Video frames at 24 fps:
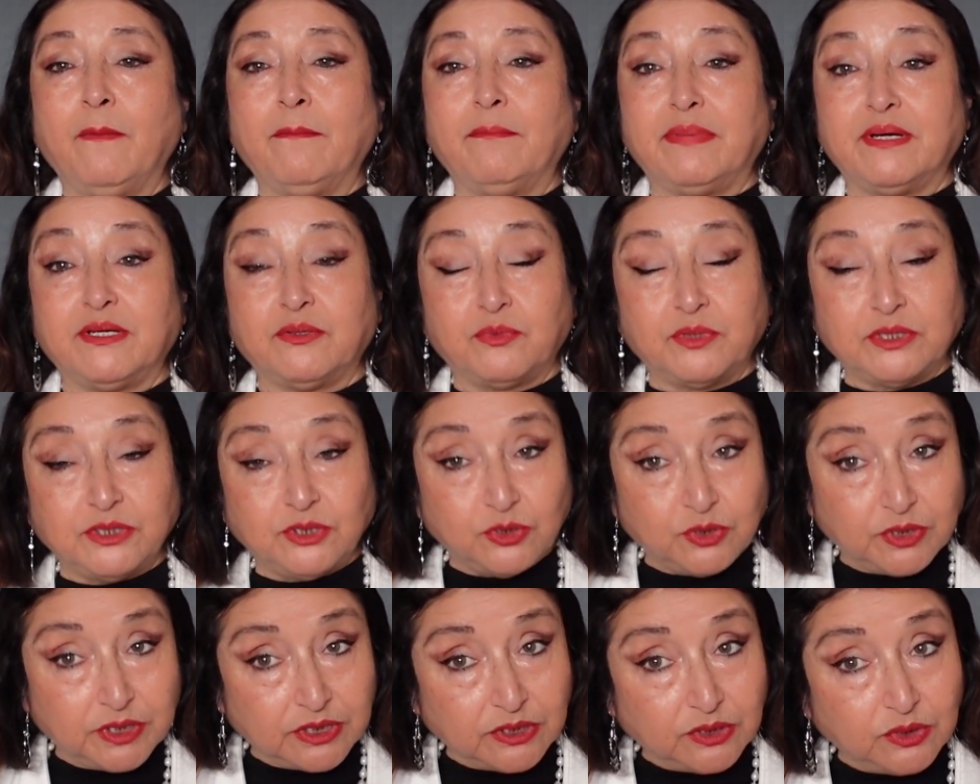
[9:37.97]
But what
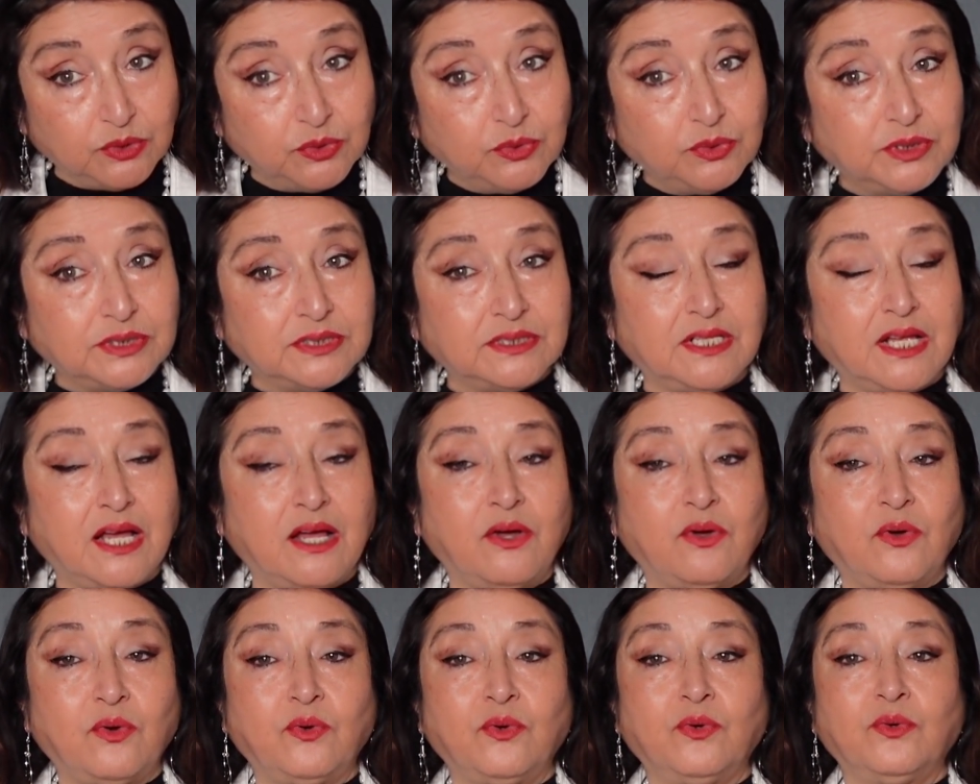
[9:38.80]
you can do is
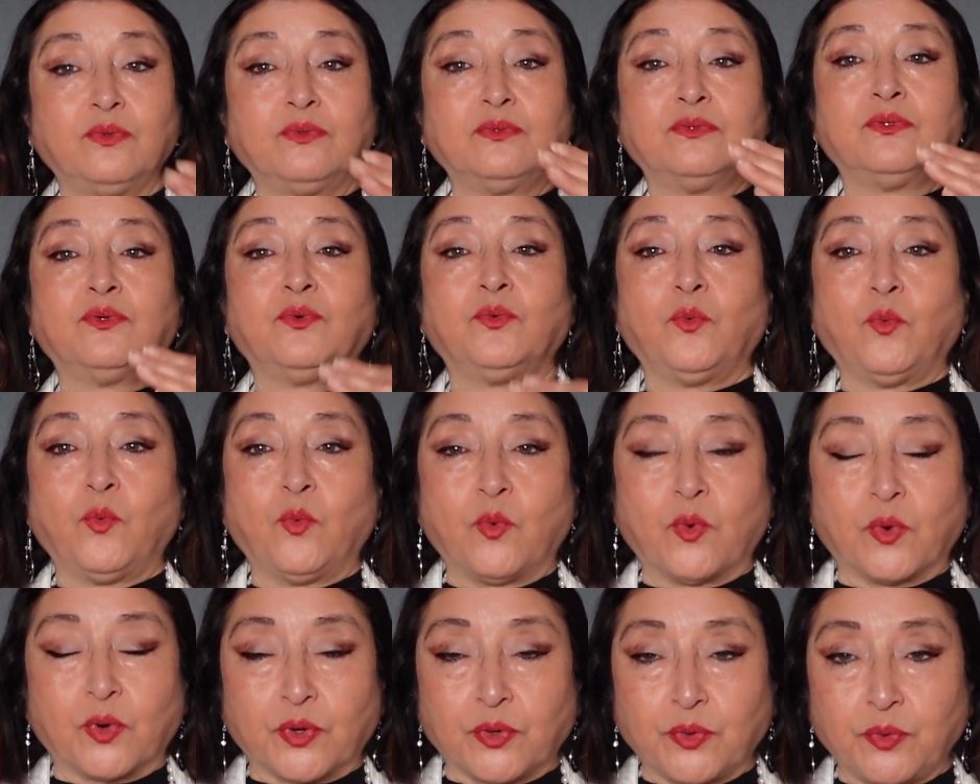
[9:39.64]
now
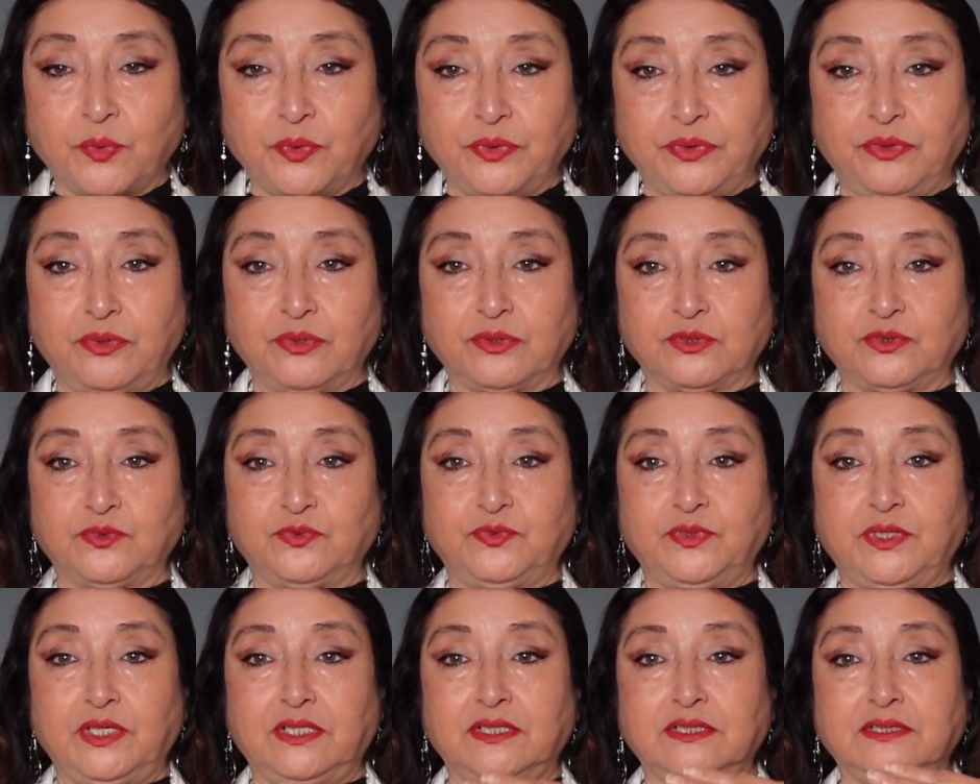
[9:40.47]
work with those
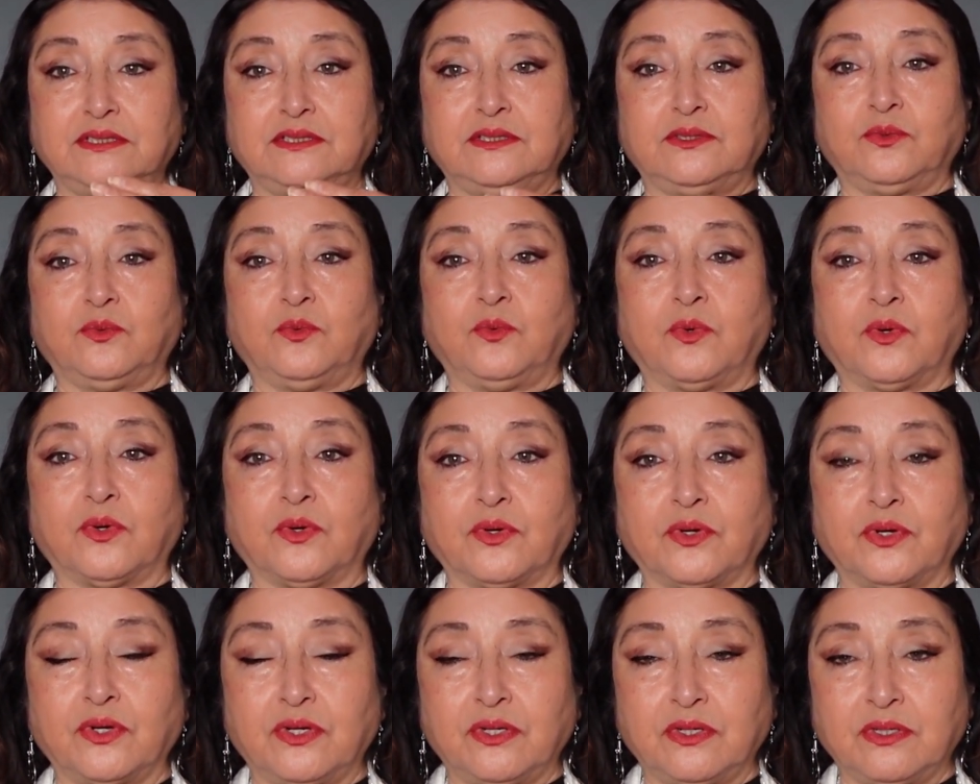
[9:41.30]
feelings,
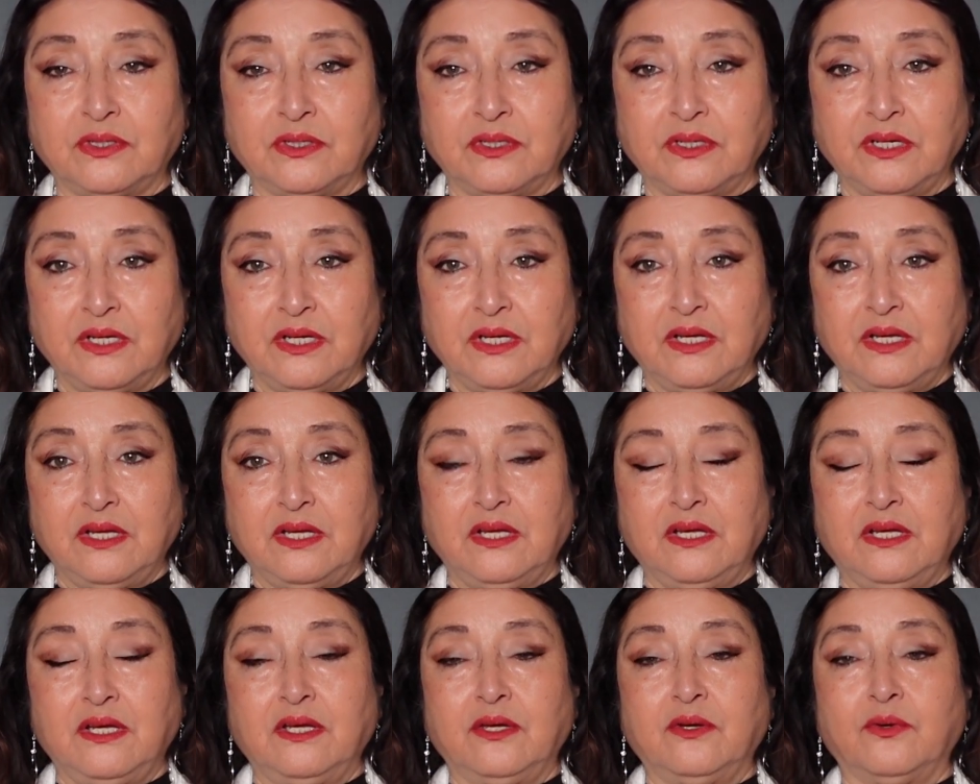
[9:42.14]
work
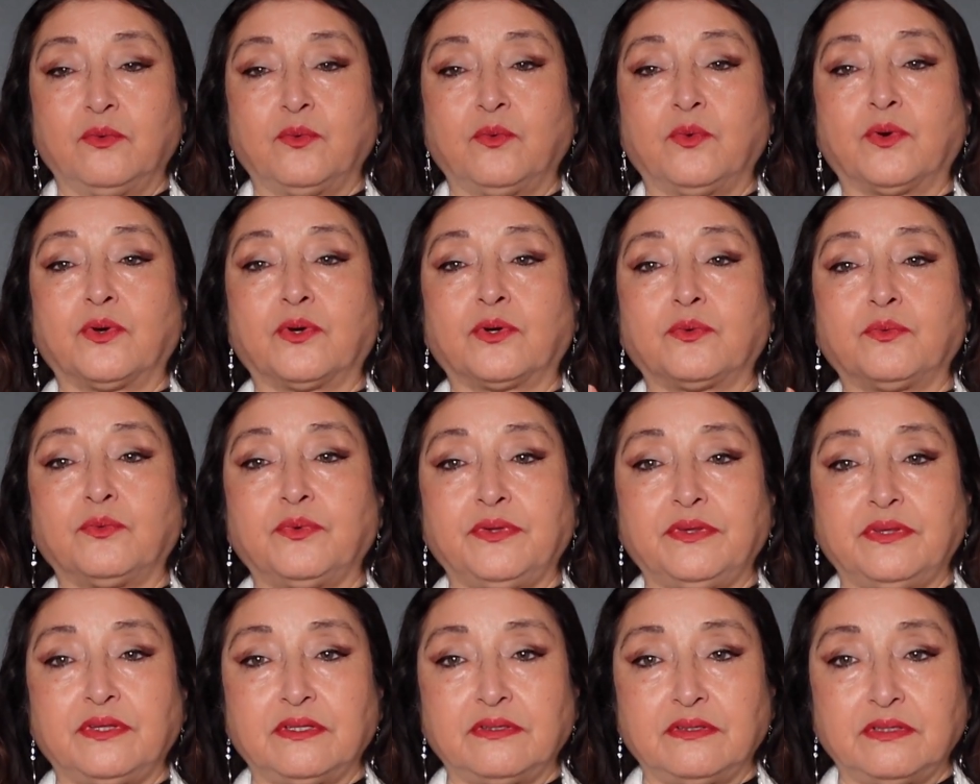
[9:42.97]

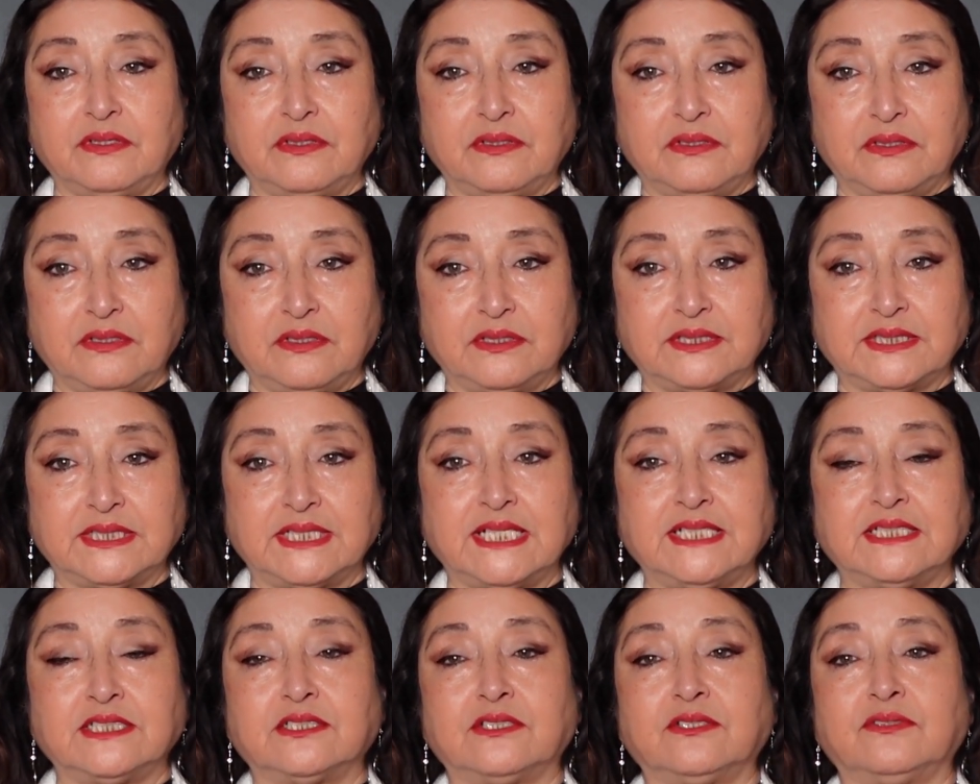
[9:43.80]
with the
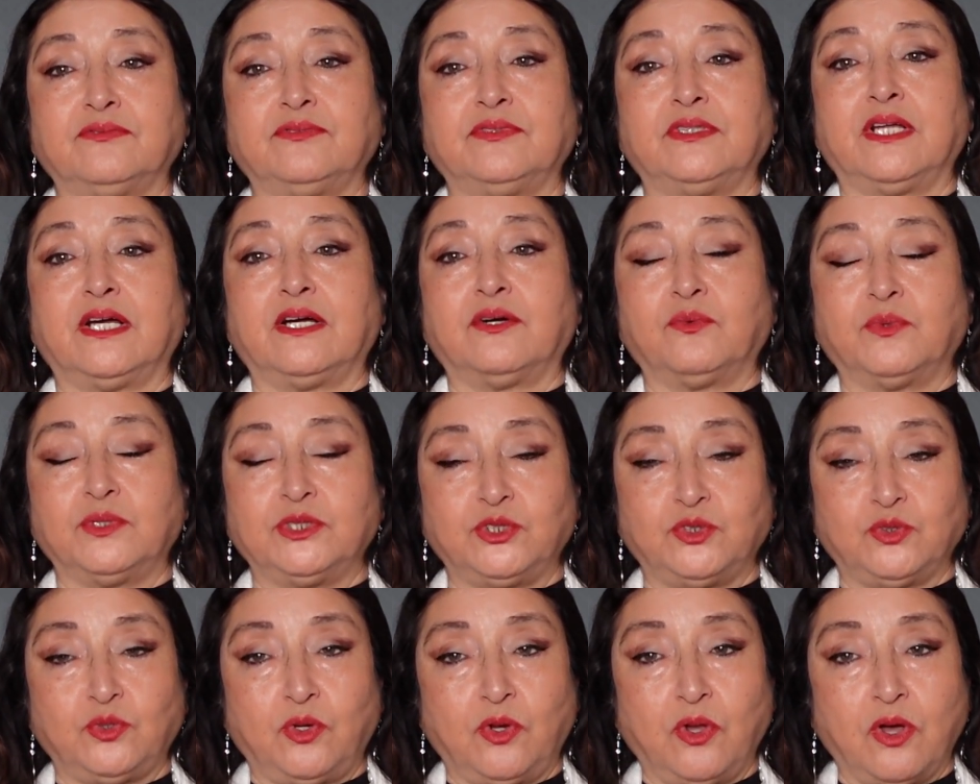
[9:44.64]
sense of that
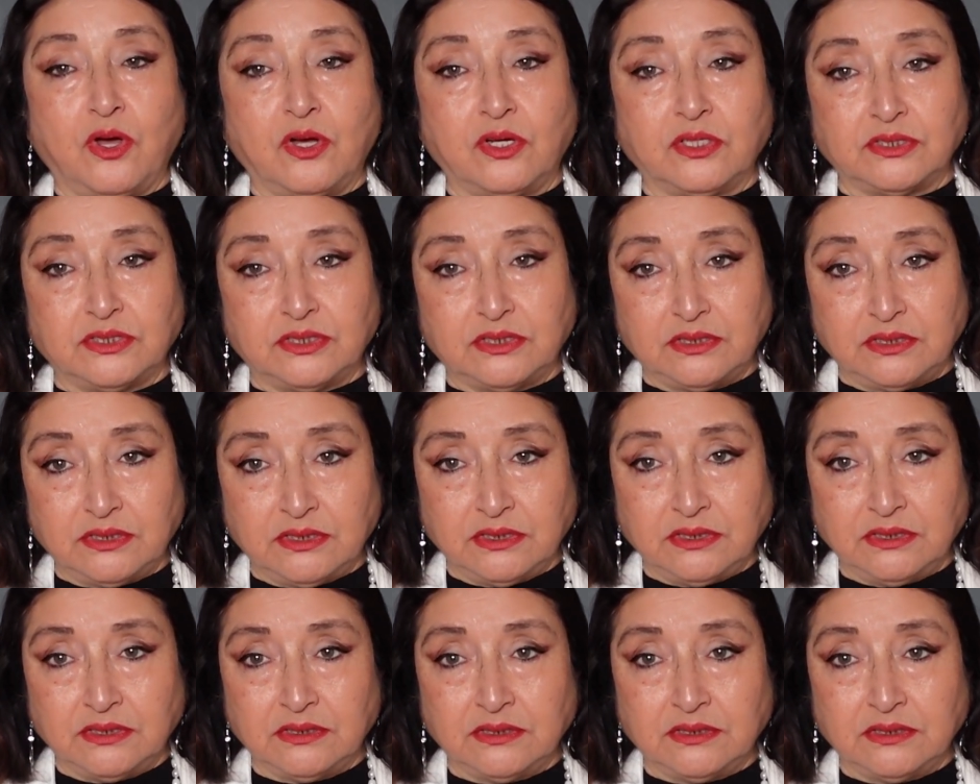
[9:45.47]
what you lost,